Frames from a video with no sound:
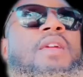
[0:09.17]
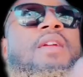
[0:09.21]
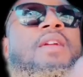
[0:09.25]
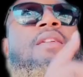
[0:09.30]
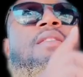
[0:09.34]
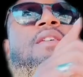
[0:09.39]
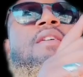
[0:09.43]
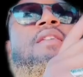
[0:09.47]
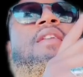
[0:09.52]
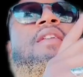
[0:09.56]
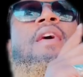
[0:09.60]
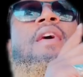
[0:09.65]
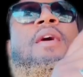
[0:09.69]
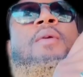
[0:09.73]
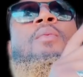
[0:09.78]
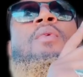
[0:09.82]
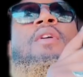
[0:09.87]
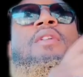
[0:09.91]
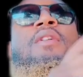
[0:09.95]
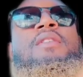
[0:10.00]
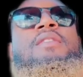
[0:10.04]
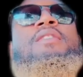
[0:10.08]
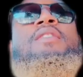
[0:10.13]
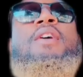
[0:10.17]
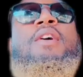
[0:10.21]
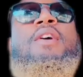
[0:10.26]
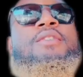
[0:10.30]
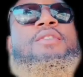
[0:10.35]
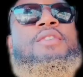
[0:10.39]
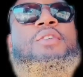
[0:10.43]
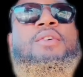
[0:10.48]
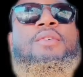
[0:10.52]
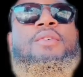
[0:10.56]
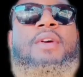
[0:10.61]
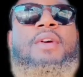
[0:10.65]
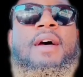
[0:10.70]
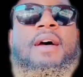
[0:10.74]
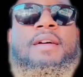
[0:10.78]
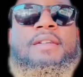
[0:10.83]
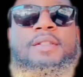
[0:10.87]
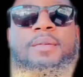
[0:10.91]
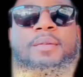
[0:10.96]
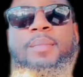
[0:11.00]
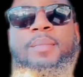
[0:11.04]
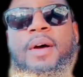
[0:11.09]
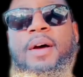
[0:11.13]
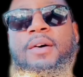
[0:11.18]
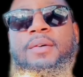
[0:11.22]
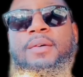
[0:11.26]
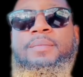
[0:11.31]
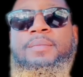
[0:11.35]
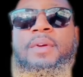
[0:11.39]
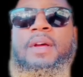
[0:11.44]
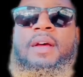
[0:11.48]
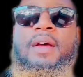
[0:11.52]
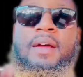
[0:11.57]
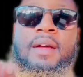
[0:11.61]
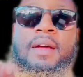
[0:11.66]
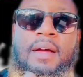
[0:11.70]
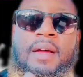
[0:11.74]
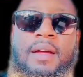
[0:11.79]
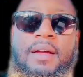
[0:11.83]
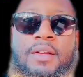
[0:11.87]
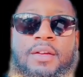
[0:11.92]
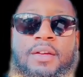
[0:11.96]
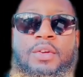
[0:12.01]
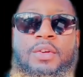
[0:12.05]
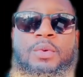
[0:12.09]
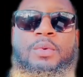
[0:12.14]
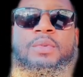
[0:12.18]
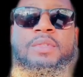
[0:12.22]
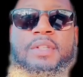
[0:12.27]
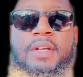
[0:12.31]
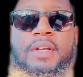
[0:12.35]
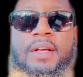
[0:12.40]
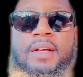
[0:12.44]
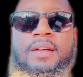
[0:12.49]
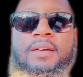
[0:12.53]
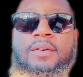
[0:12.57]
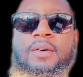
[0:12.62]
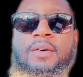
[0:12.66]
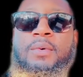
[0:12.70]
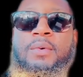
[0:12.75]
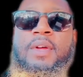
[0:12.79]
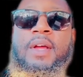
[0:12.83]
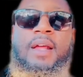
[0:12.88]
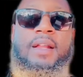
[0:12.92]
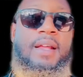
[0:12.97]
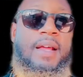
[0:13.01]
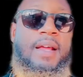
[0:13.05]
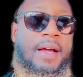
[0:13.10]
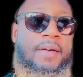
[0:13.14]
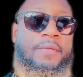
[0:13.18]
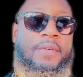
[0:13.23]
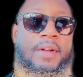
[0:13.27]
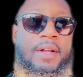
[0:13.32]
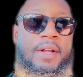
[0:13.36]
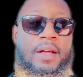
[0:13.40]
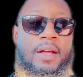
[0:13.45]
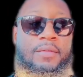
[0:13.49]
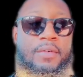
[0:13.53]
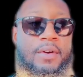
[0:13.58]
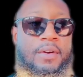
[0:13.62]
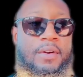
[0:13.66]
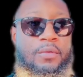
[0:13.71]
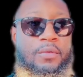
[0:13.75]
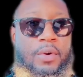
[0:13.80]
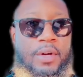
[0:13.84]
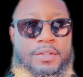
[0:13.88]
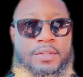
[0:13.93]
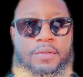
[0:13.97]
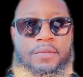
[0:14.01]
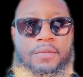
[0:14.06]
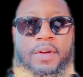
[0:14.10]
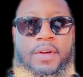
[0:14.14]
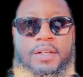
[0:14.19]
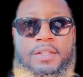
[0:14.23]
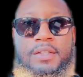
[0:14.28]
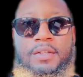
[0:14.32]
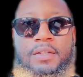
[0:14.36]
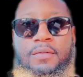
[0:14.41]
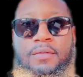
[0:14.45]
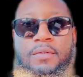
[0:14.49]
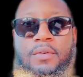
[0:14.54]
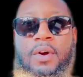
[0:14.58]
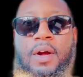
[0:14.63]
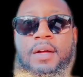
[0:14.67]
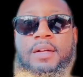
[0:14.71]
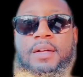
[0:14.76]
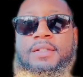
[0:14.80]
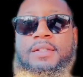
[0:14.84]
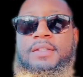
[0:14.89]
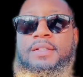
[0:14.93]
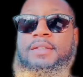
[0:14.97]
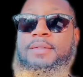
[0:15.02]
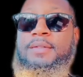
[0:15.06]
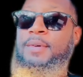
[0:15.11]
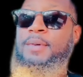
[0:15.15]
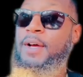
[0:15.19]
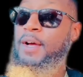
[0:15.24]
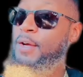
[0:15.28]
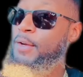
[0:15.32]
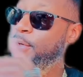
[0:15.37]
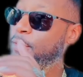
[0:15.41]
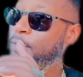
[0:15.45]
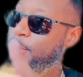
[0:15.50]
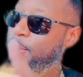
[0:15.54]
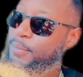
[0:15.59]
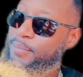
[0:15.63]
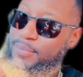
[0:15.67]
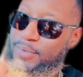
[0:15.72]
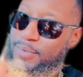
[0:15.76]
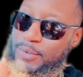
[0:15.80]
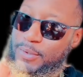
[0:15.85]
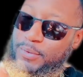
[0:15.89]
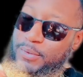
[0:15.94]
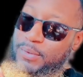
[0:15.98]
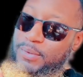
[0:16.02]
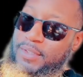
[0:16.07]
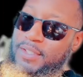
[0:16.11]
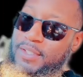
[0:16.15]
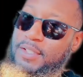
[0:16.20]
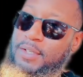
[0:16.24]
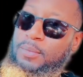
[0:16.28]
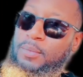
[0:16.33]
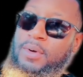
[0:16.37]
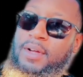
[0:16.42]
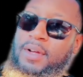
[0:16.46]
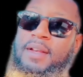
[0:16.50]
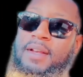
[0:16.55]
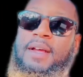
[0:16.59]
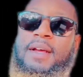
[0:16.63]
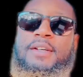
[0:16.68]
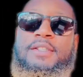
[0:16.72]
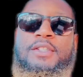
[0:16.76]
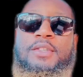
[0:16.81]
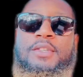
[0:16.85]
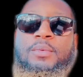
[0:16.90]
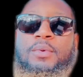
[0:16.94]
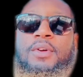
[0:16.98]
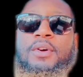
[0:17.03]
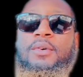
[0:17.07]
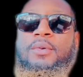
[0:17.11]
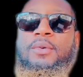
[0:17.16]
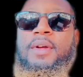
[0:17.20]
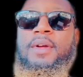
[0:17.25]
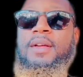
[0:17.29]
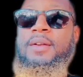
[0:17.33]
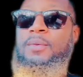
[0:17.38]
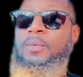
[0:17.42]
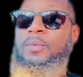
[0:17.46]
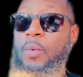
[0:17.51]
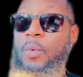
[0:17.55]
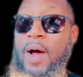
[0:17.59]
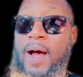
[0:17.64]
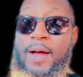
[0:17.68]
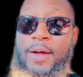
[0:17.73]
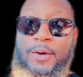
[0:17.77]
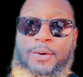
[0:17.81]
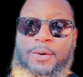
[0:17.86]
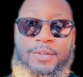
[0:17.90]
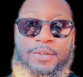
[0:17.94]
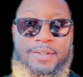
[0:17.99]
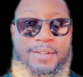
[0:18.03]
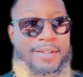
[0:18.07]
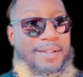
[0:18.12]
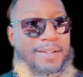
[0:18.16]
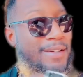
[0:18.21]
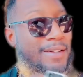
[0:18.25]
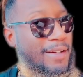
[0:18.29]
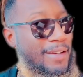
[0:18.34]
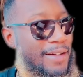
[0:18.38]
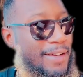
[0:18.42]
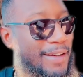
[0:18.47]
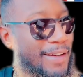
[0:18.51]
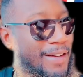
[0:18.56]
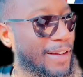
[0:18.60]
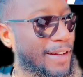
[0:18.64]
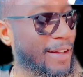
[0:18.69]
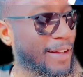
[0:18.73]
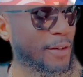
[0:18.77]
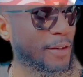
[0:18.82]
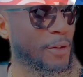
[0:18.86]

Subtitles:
Today I wanted to talk to you guys about using, the affidavit of reservation of rights under UCC 1-308 while in